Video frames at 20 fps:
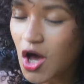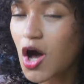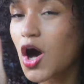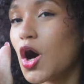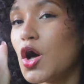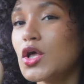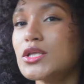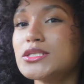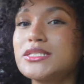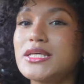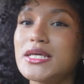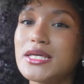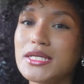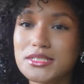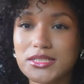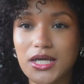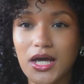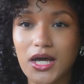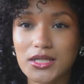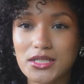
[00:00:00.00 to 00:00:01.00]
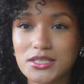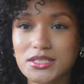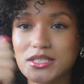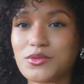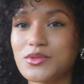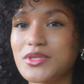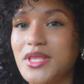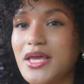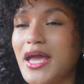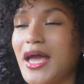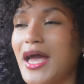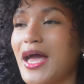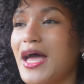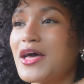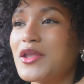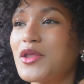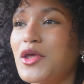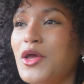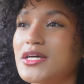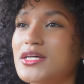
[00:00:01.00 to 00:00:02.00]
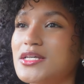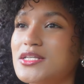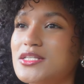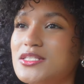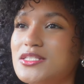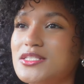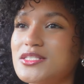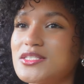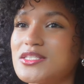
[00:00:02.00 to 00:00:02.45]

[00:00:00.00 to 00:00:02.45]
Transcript: on TikTok to see what they had because